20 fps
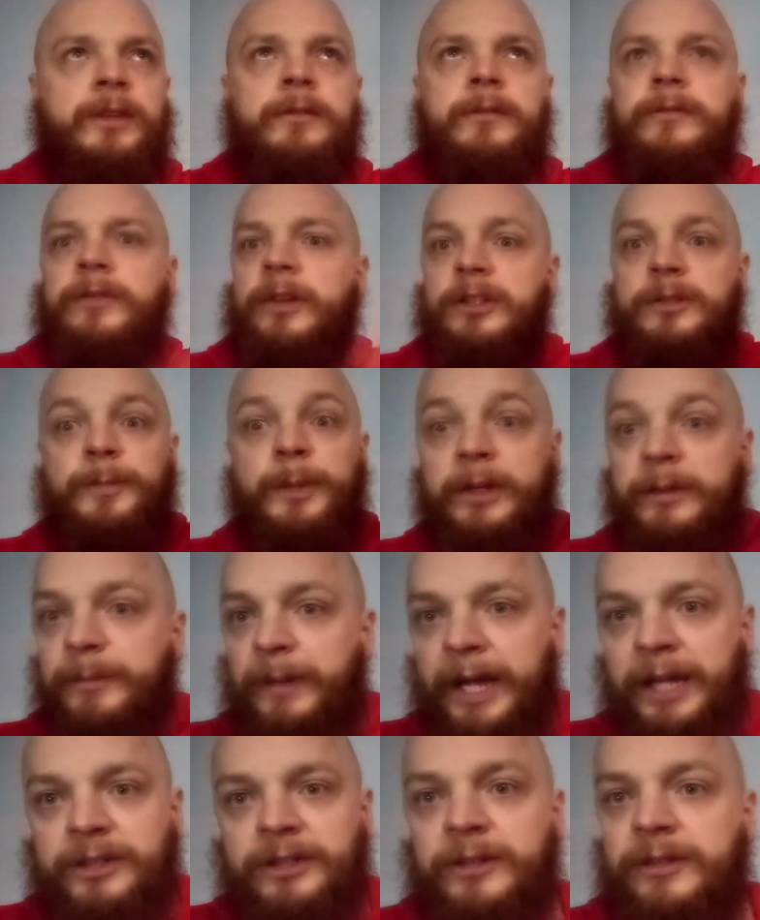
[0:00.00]
First Blood
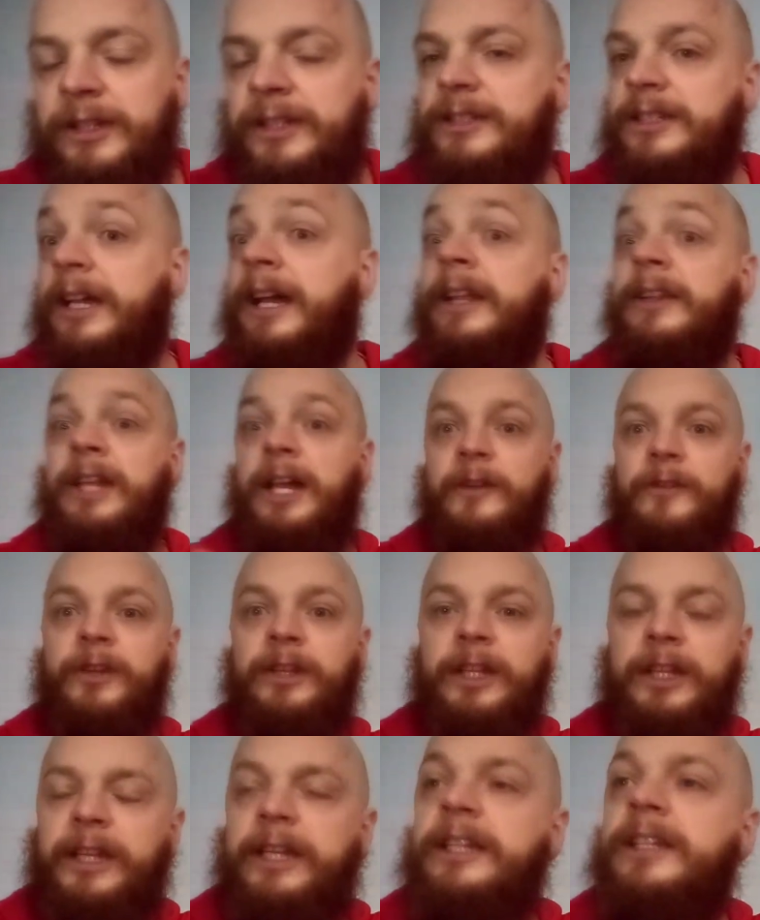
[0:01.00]
match and things like that I
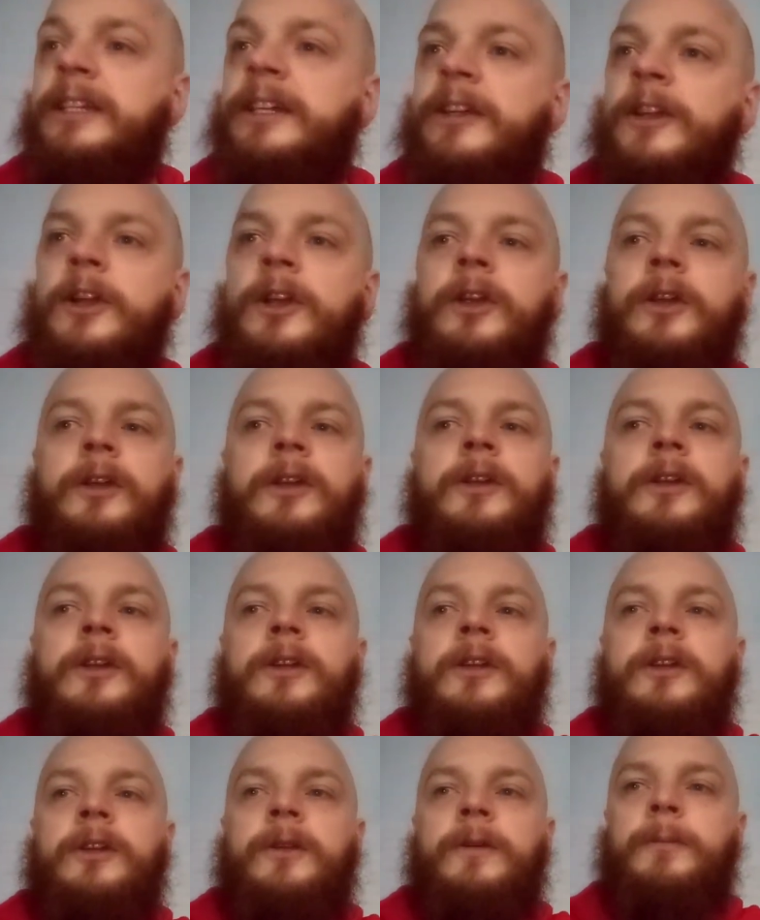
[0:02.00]
really like.
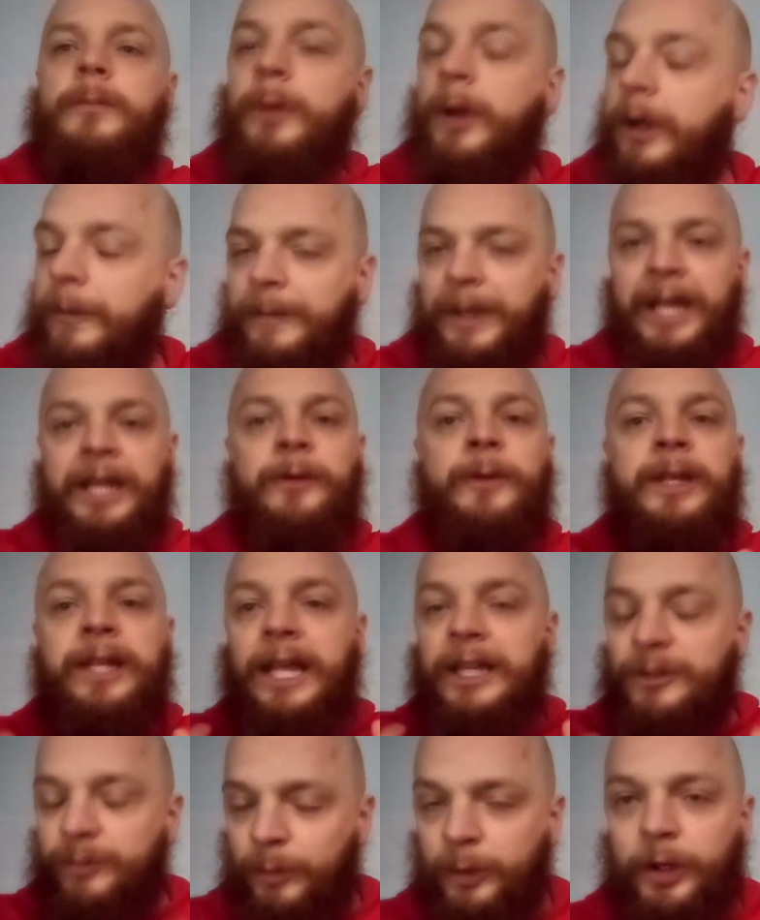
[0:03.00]
But anyway,
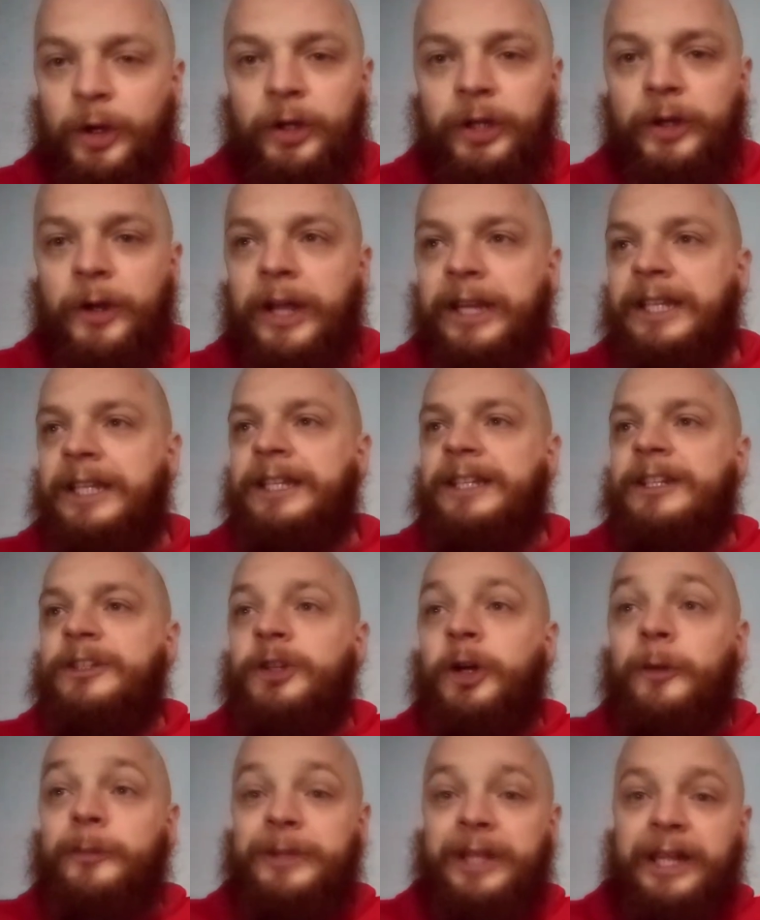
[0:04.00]
guys, we're going to get into the
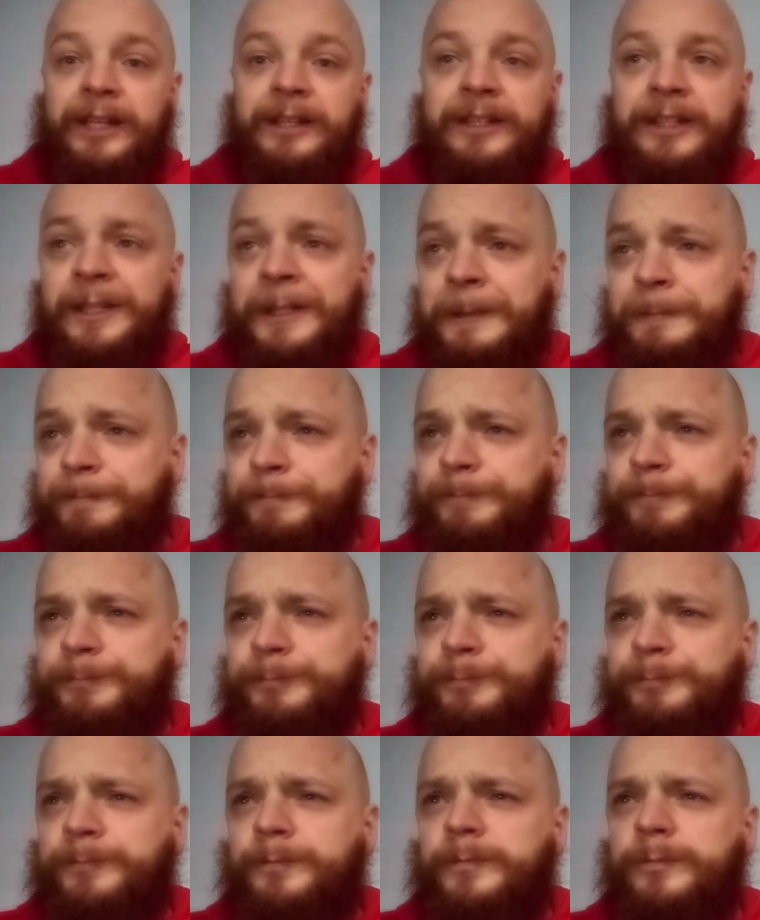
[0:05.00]
top 10 today.
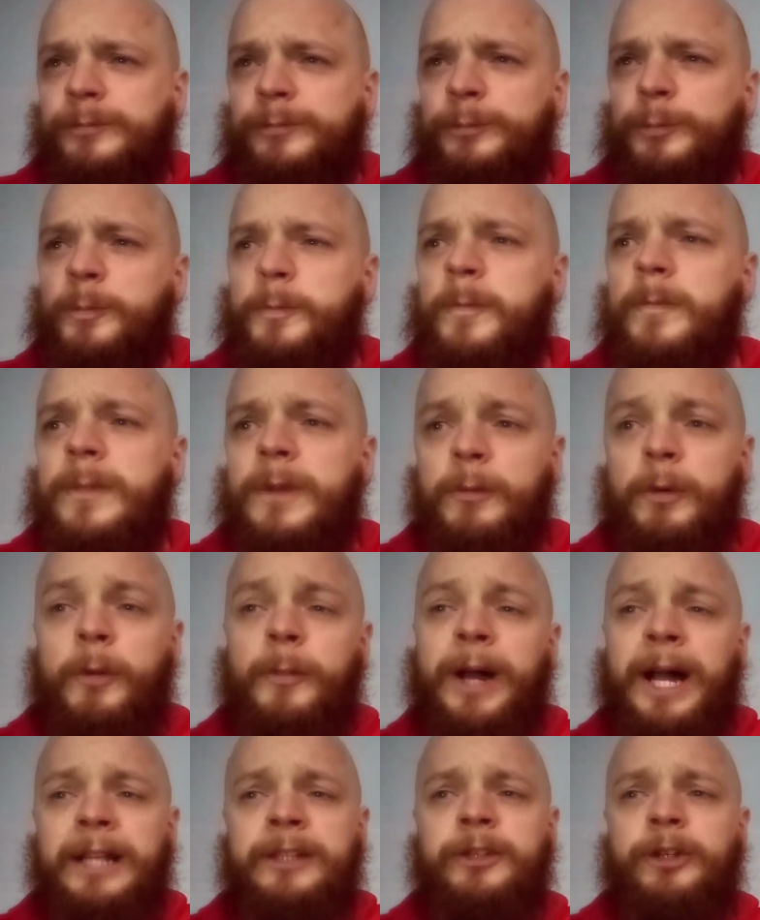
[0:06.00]
Well,
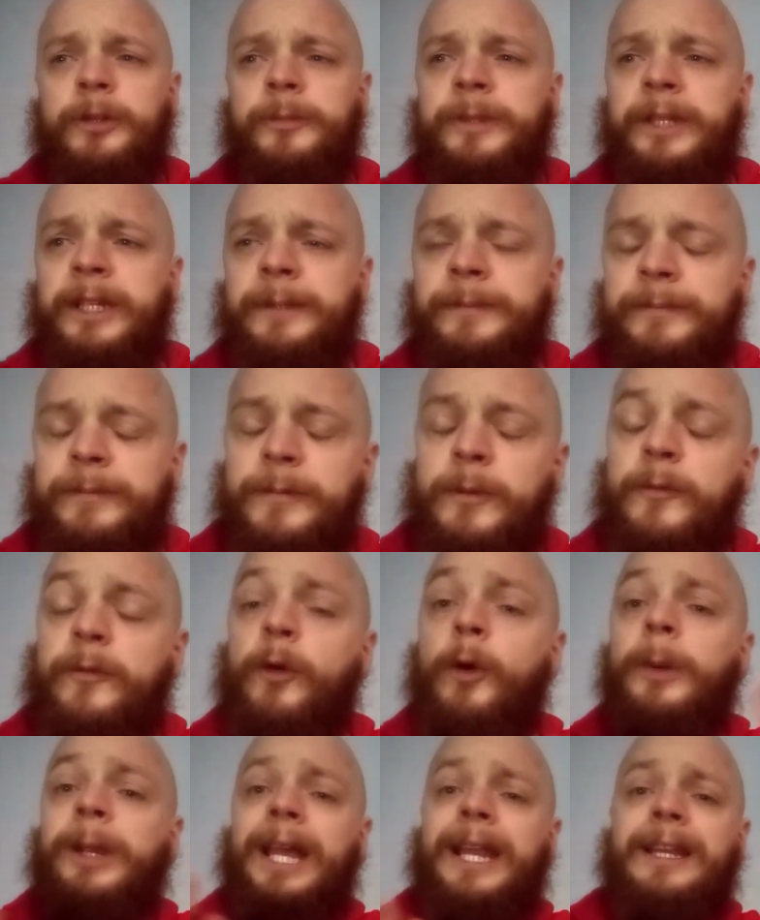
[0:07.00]
my top 10. Before
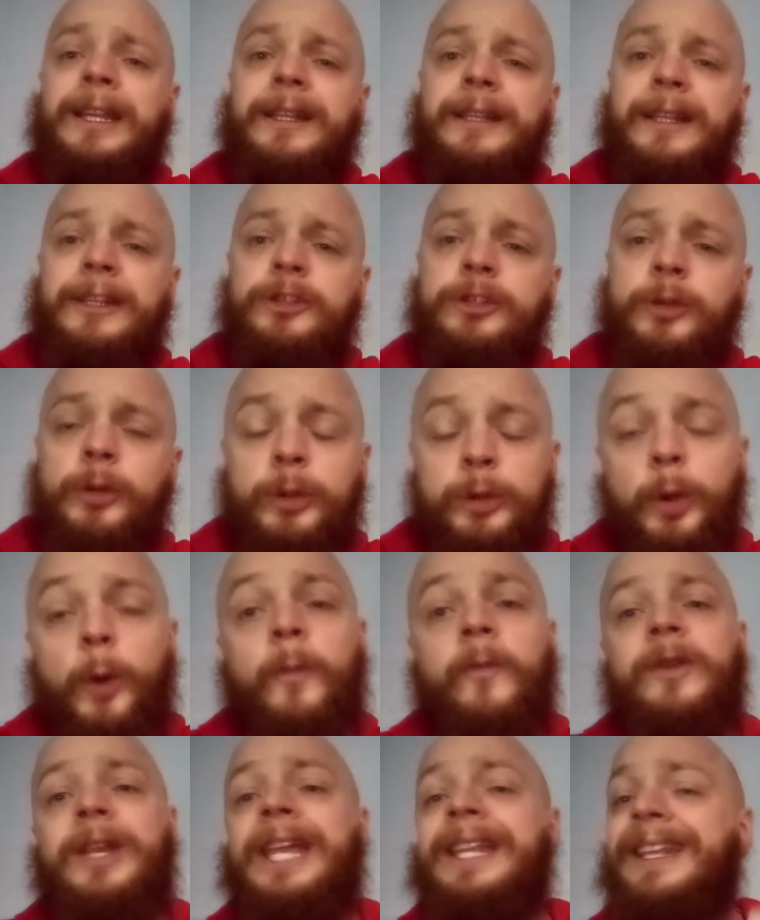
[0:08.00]
we get into today's show, don't
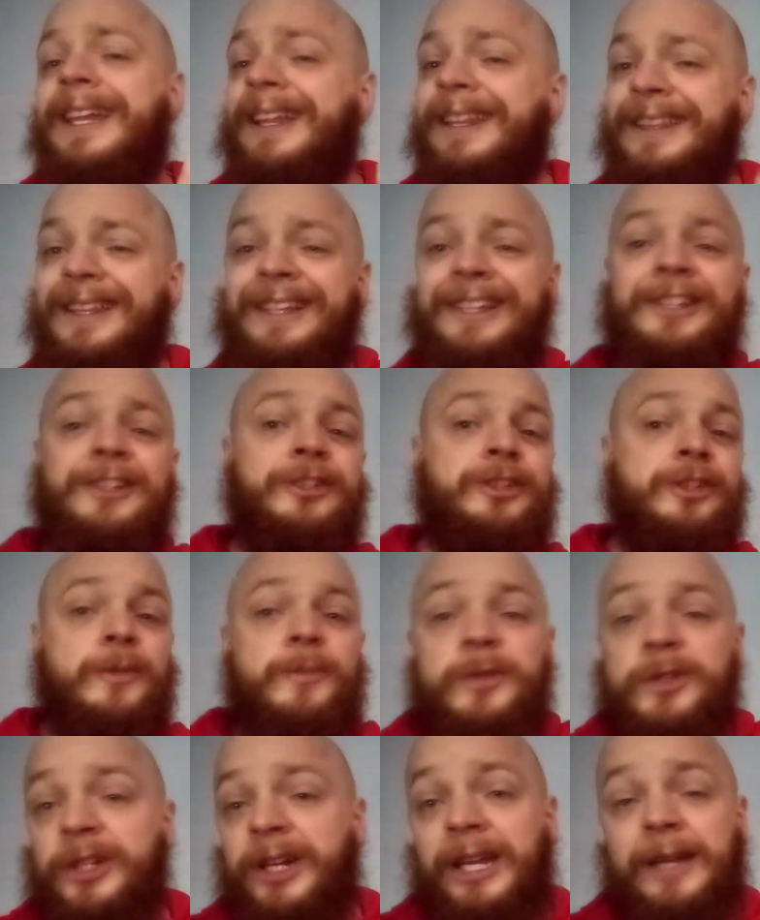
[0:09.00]
forget to hit like,
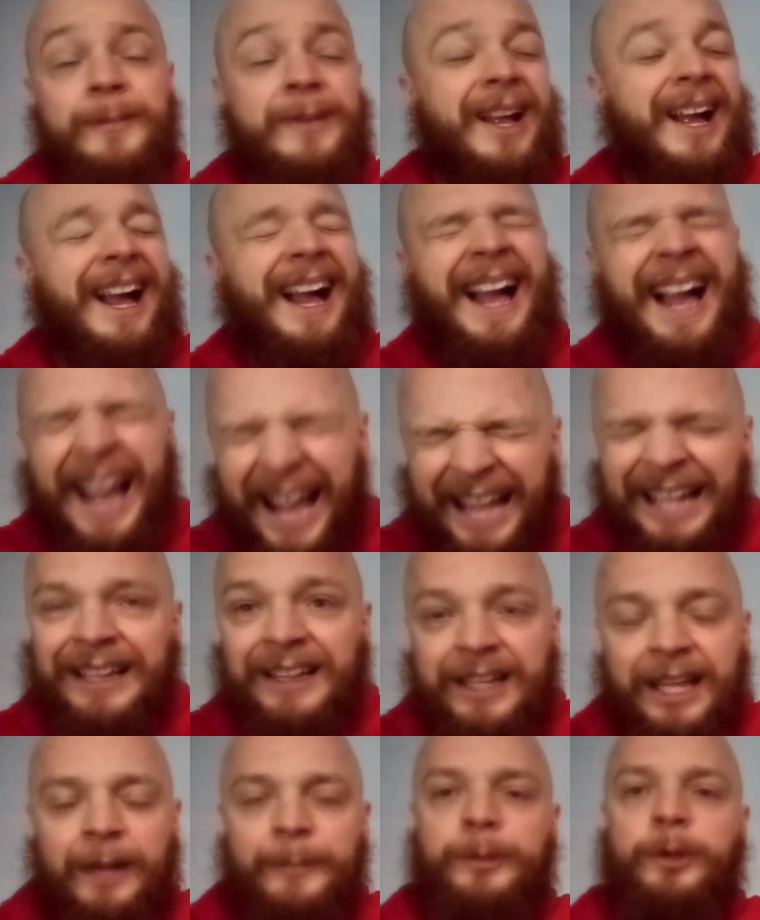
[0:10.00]
subscribe, and
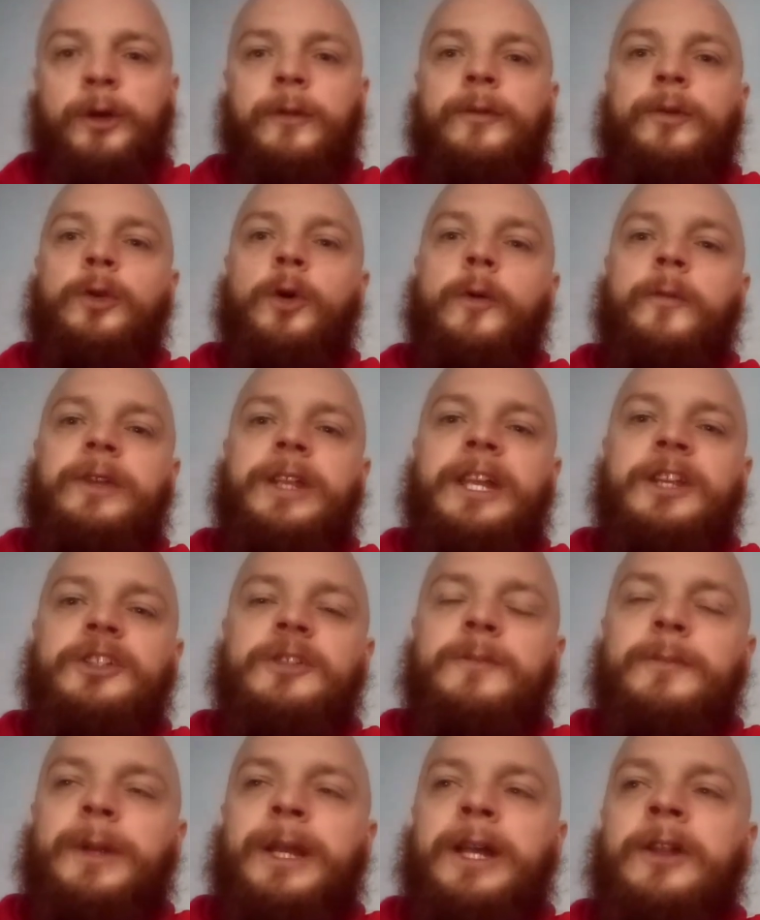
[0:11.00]
that beautiful
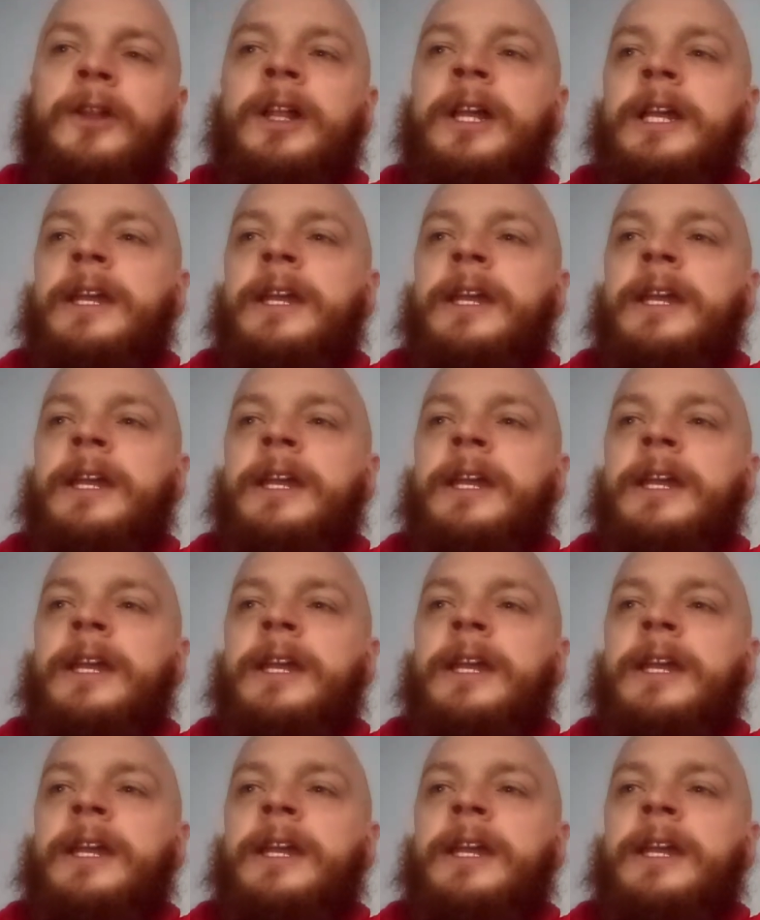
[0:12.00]
notification bell.